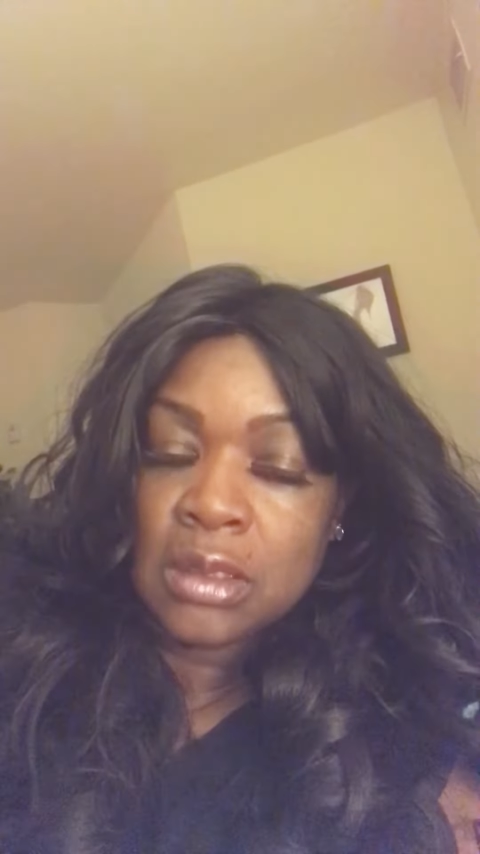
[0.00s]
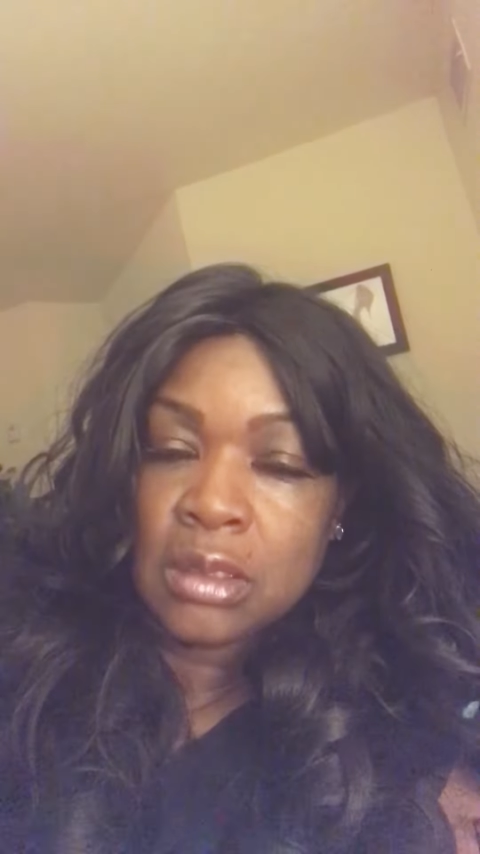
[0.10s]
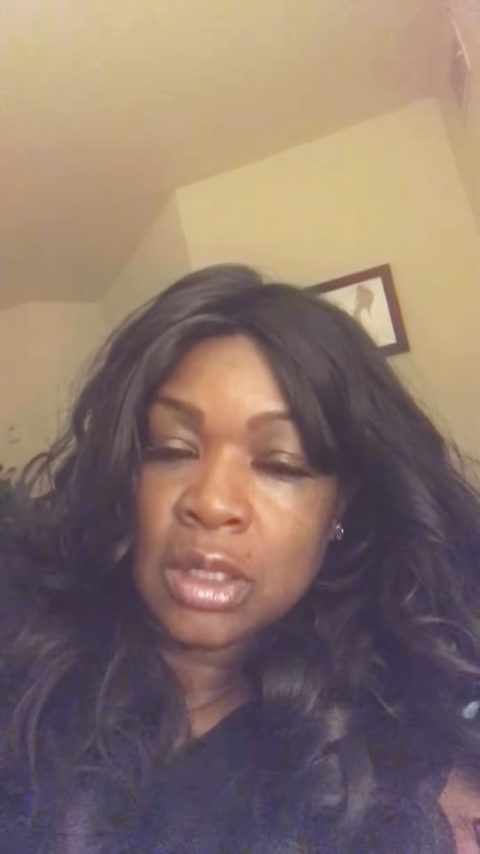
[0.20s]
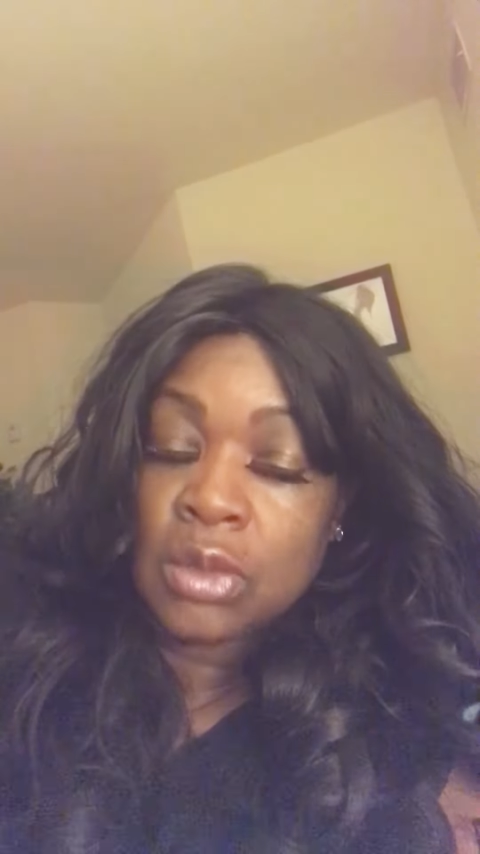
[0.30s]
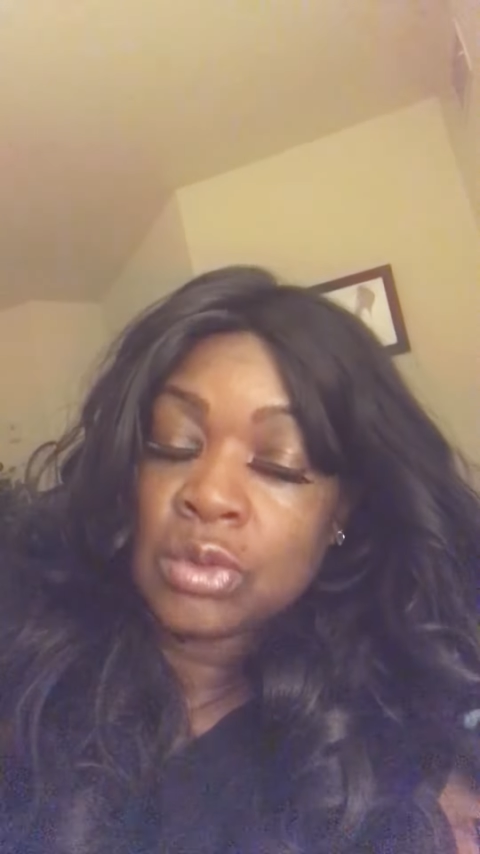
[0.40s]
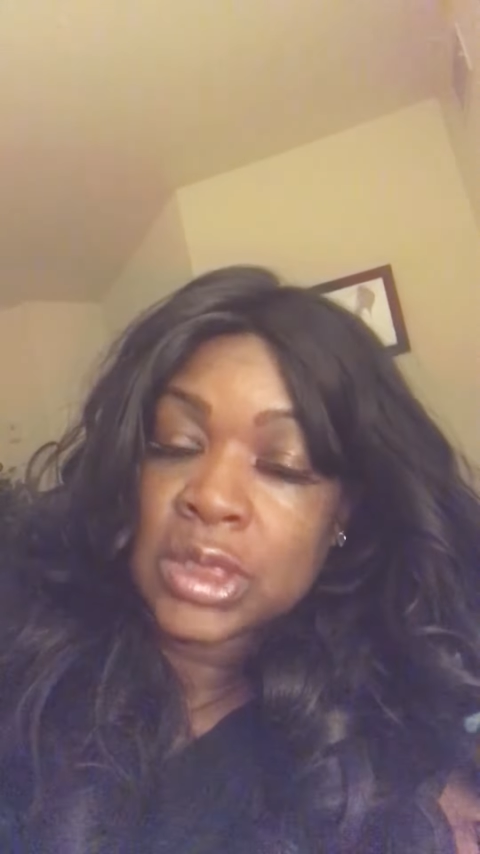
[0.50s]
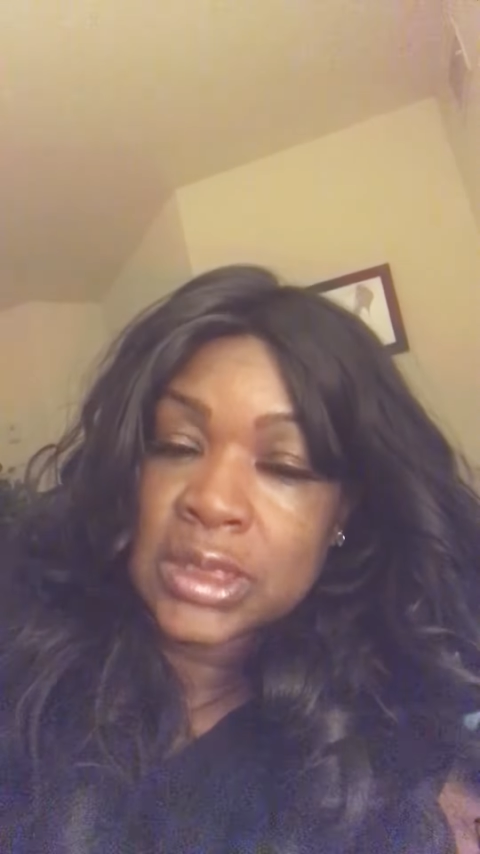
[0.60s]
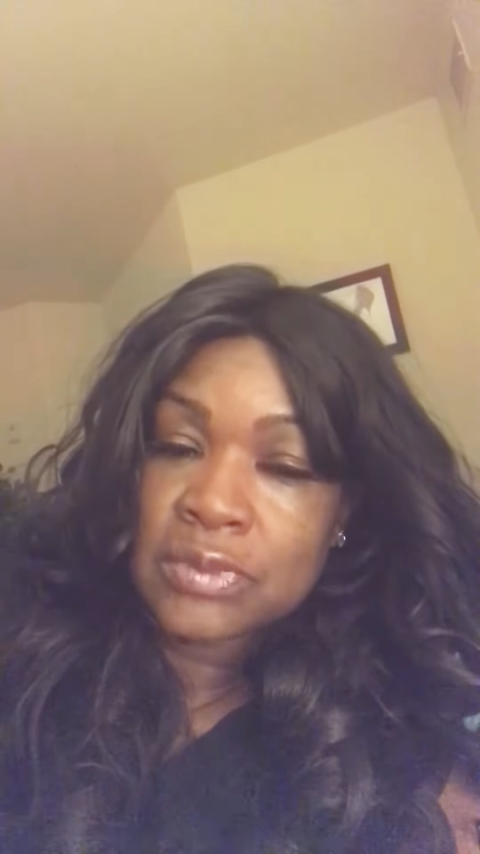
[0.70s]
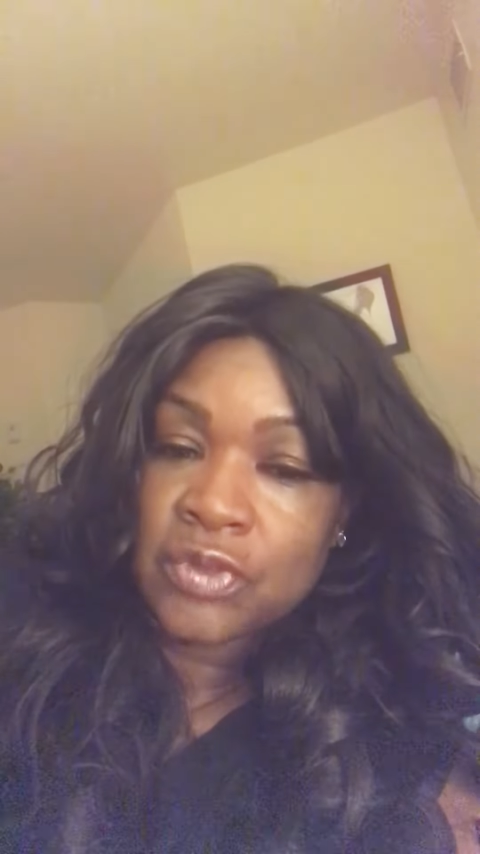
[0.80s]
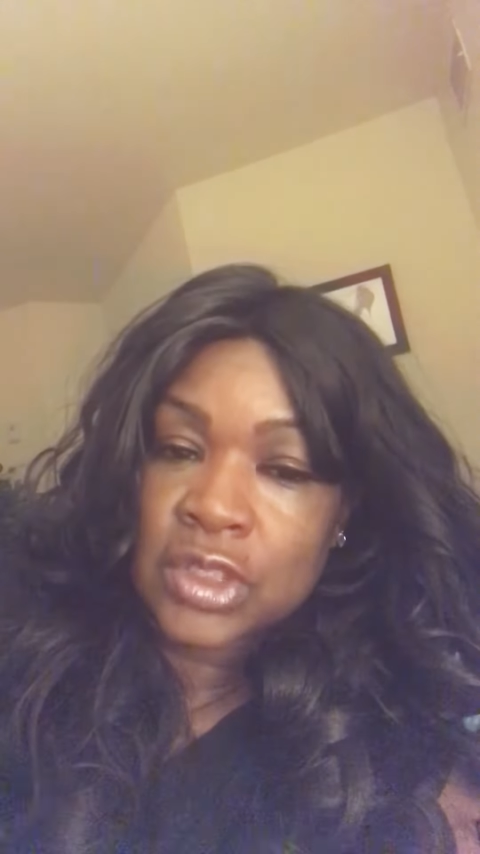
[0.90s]
hold
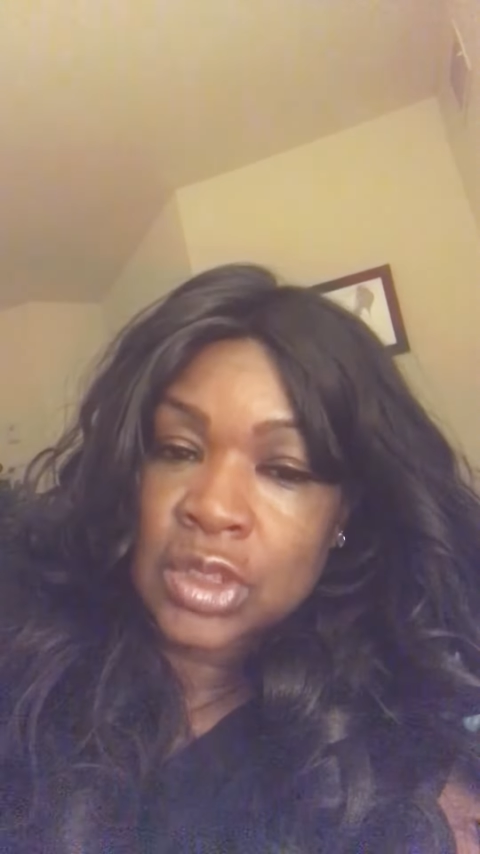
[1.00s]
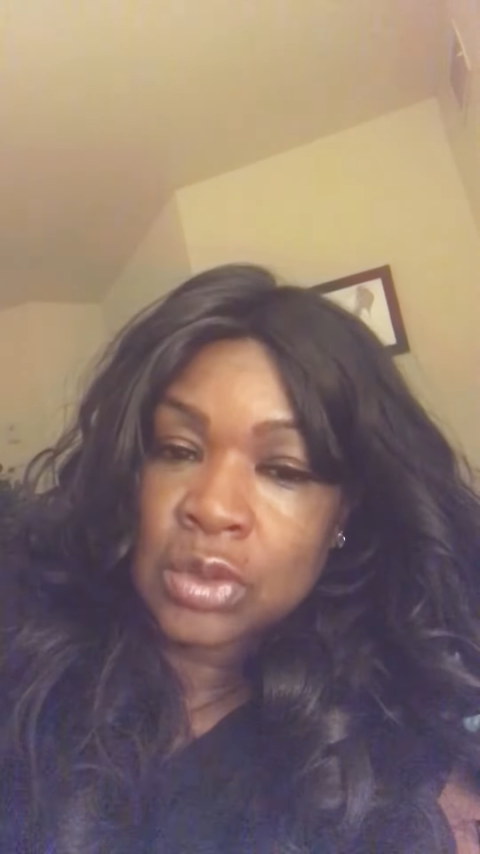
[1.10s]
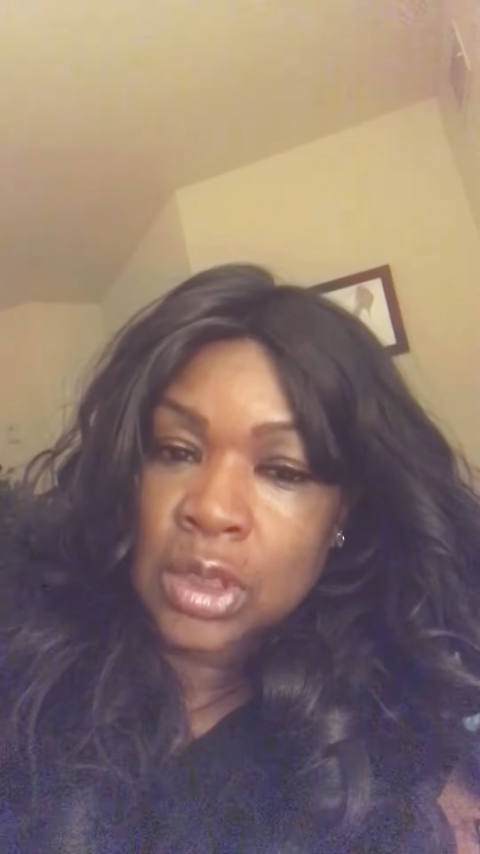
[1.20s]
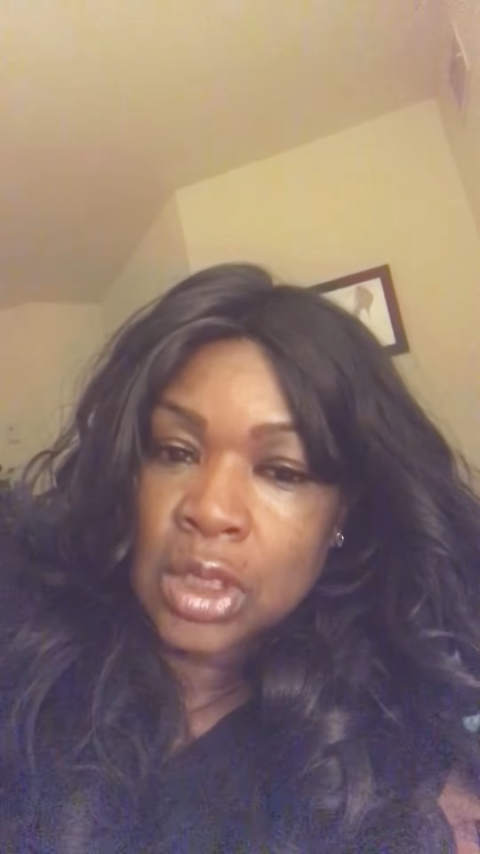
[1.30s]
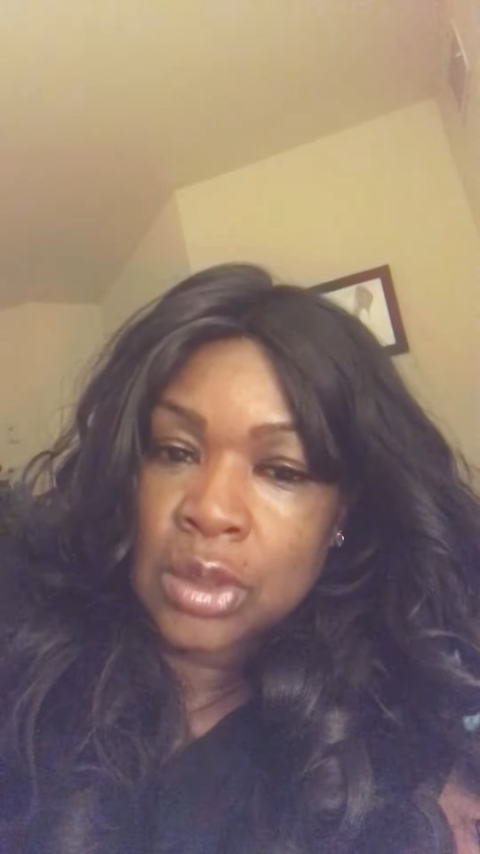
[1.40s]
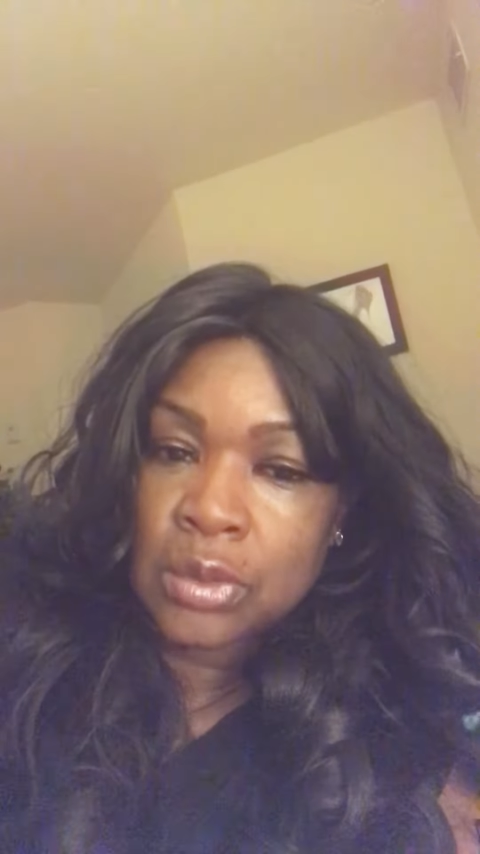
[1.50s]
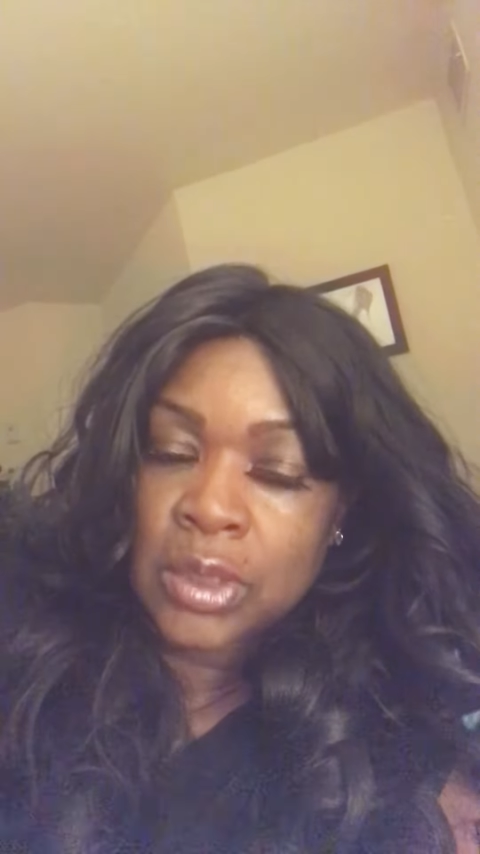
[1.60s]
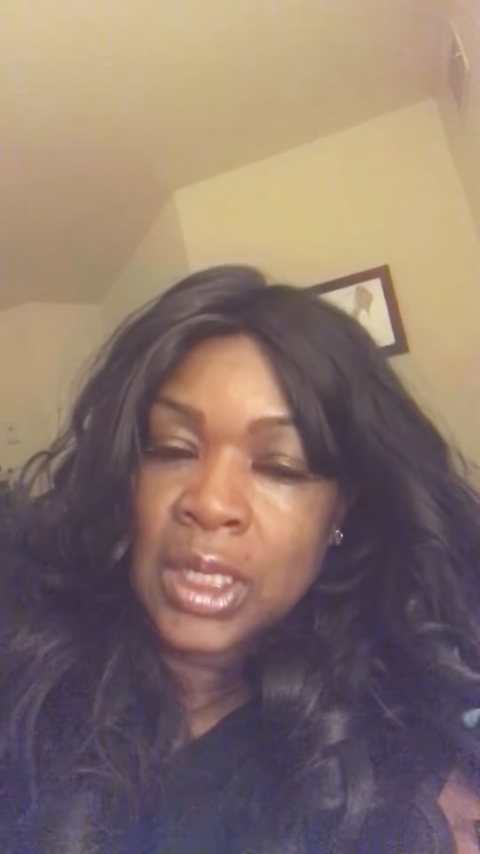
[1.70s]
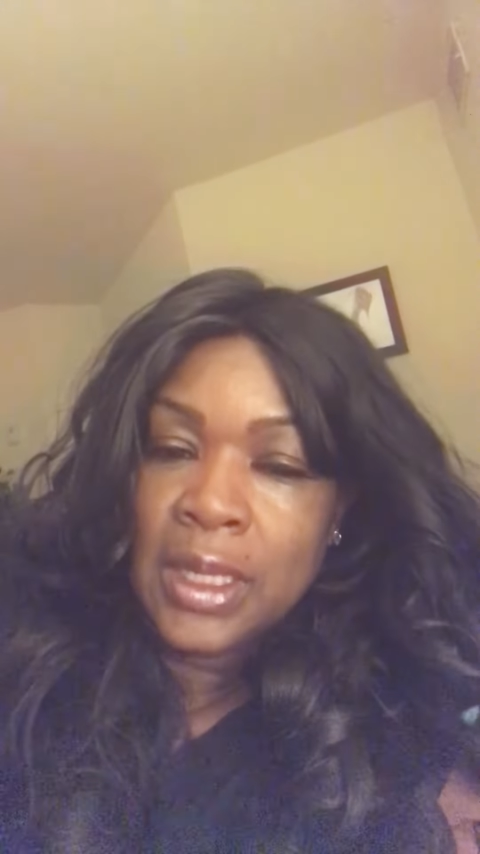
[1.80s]
it for so long.